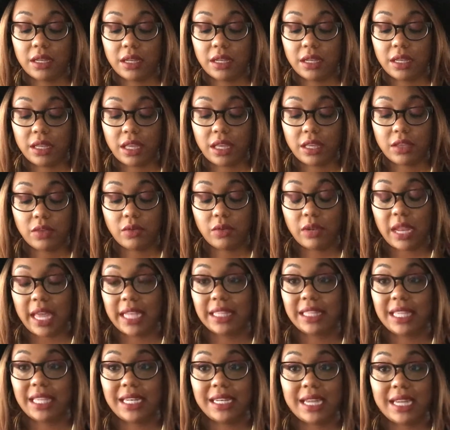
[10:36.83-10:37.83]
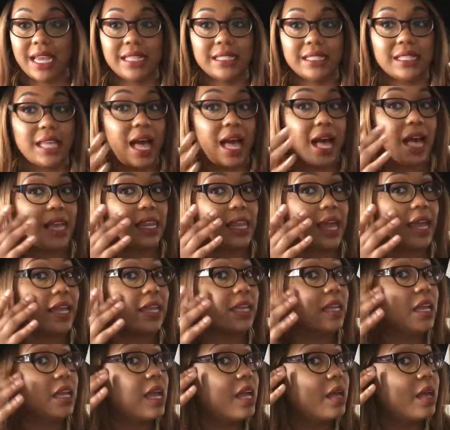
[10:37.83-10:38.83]
give you like that nice
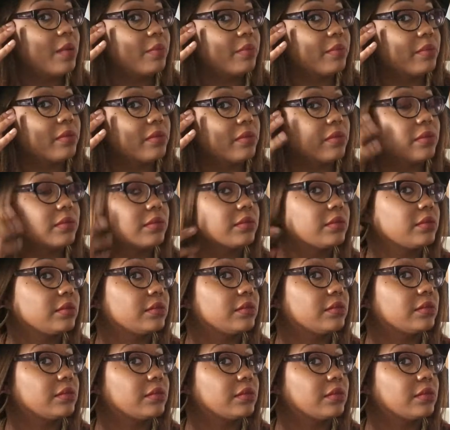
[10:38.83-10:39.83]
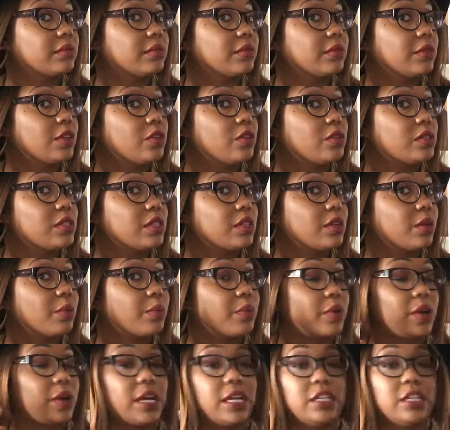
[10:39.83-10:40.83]
highlight using a
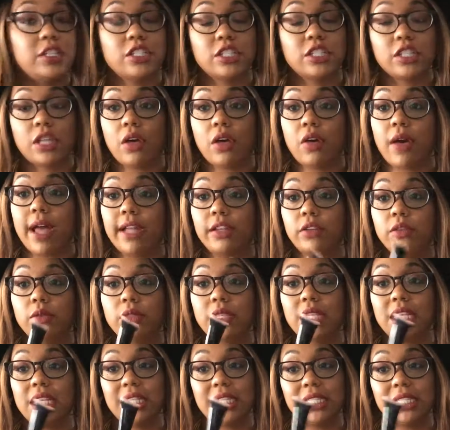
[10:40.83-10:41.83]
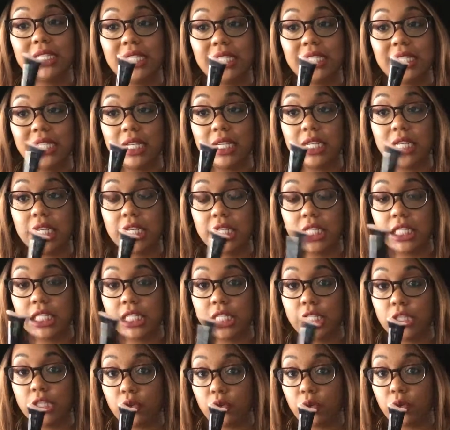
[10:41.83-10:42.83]
brush. So I do think this is a
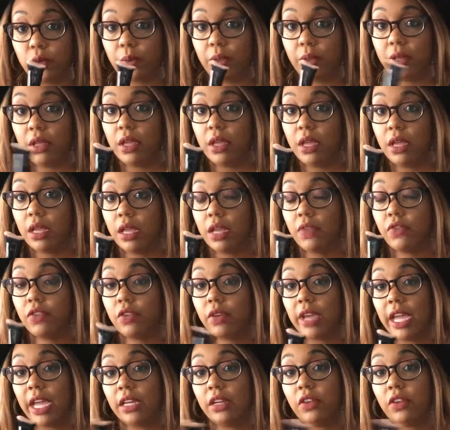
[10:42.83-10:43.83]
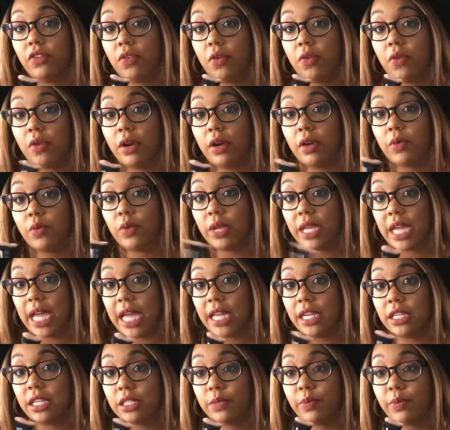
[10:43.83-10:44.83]
good dupe. If you can't afford
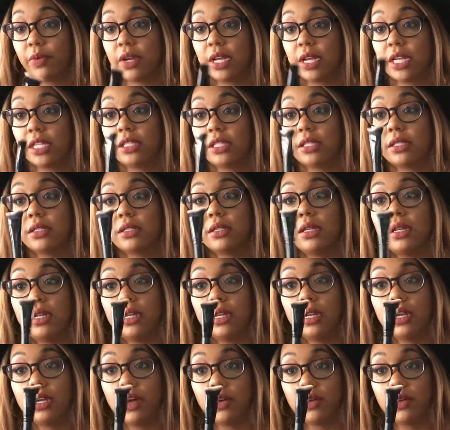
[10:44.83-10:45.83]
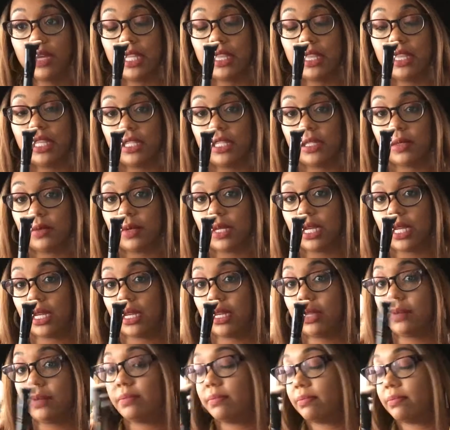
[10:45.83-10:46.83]
Rihanna's brush, go get this one
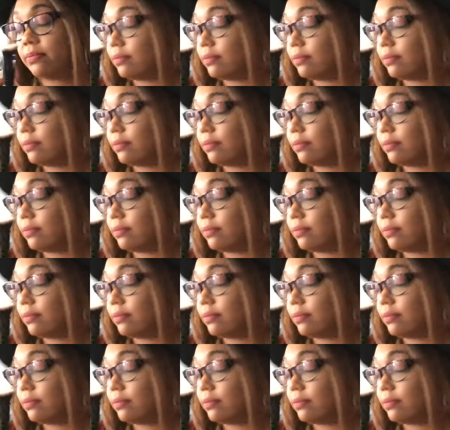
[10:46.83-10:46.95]
then.